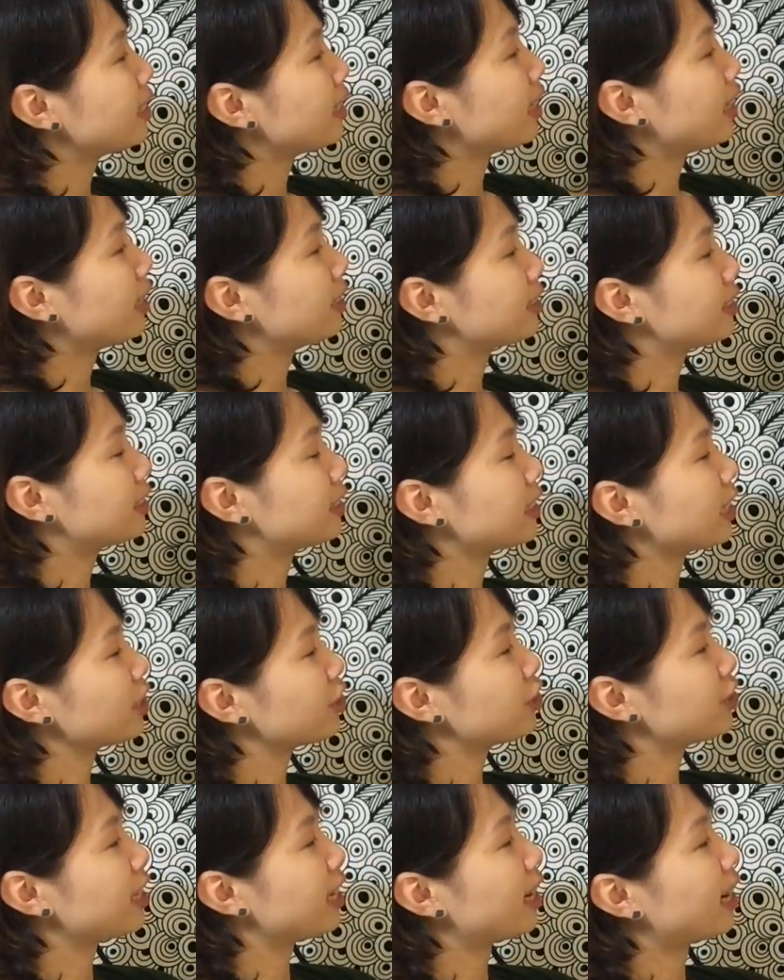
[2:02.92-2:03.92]
it
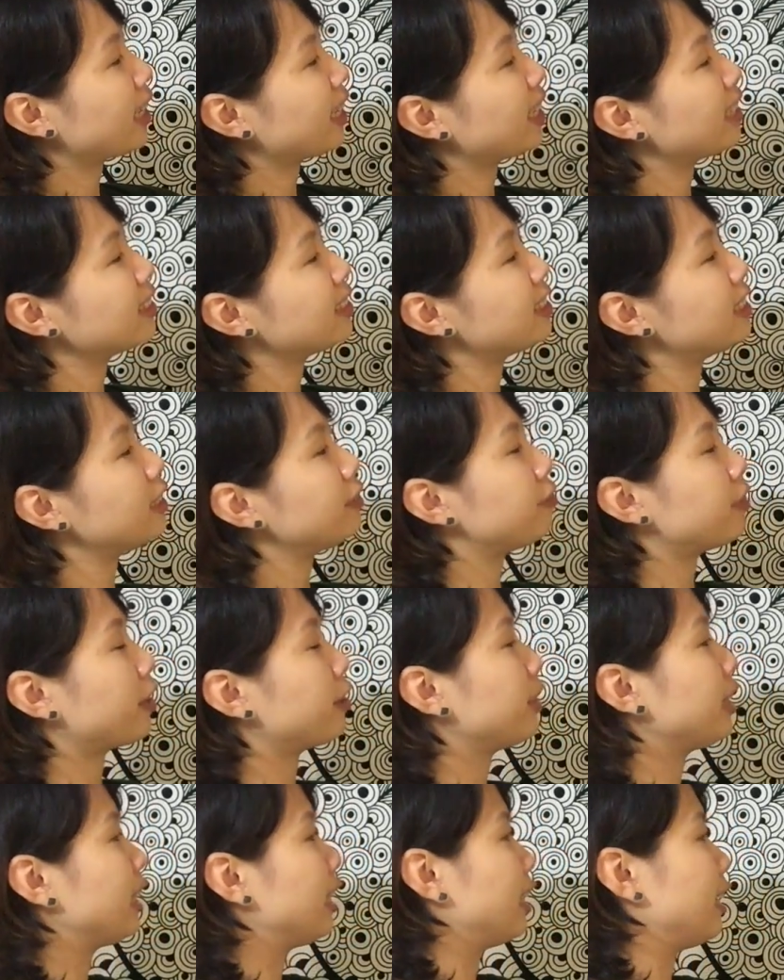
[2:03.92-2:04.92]
such that I can see
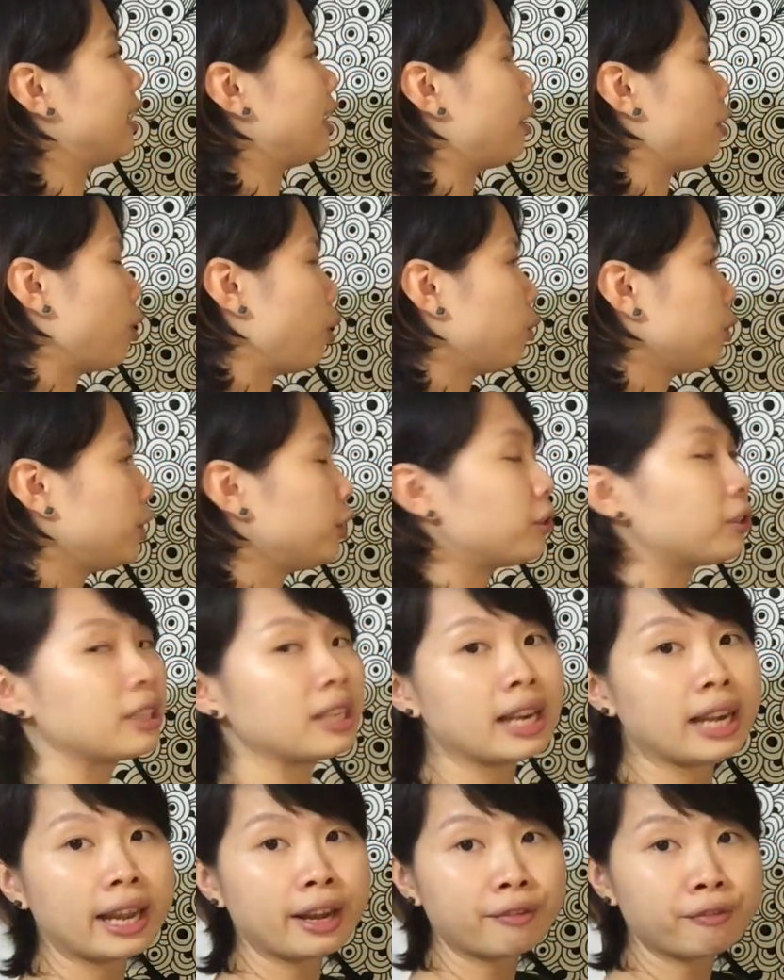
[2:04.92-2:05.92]
very clearly. I'll hold the
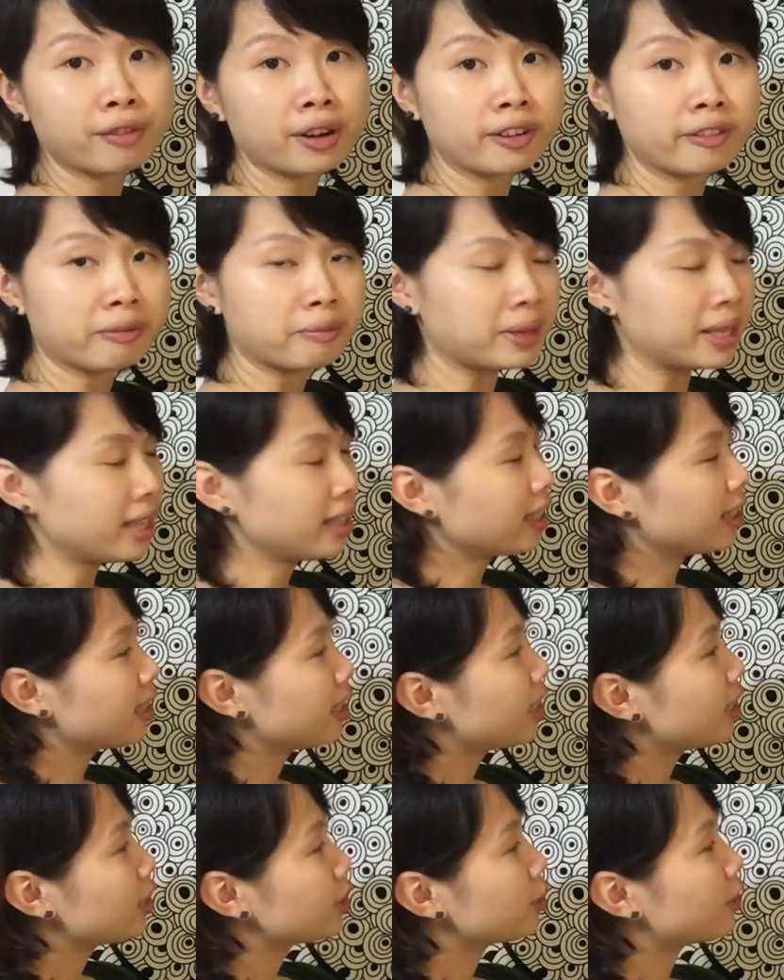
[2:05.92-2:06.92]
ukulele in front of me
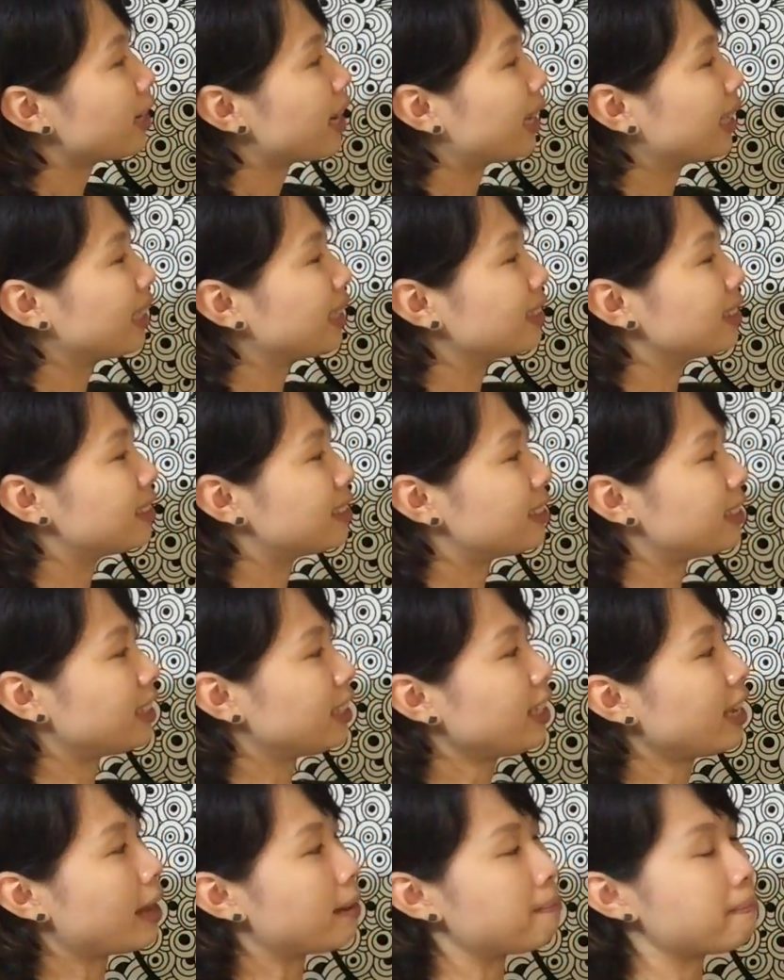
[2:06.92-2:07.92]
so that I can
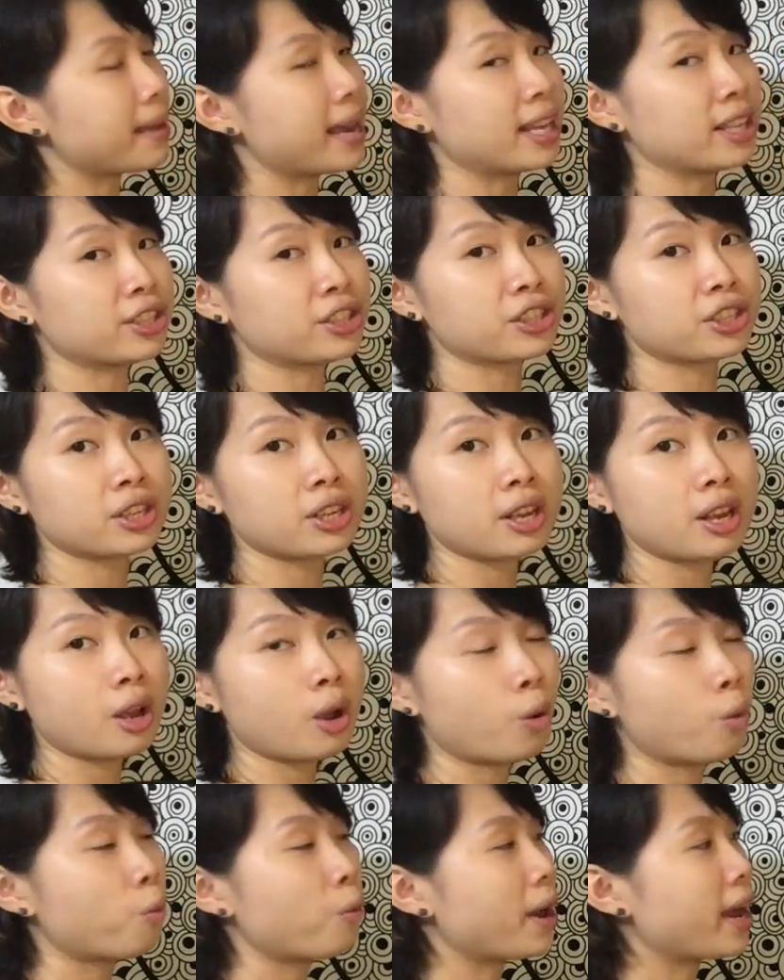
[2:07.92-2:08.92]
see and match
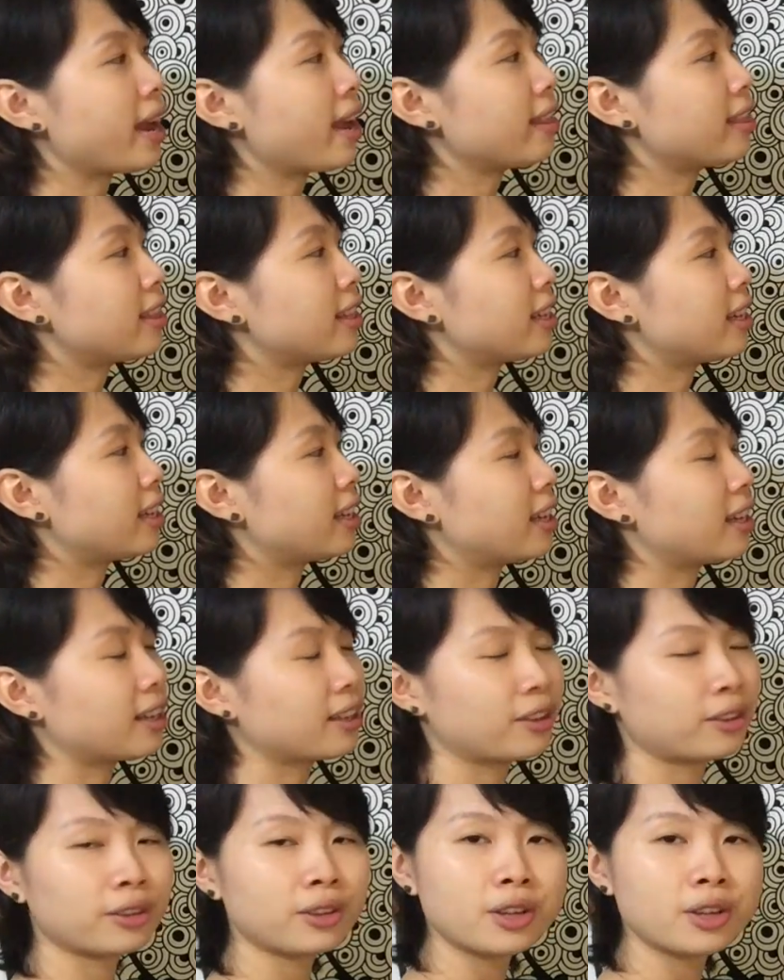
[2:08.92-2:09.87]
where the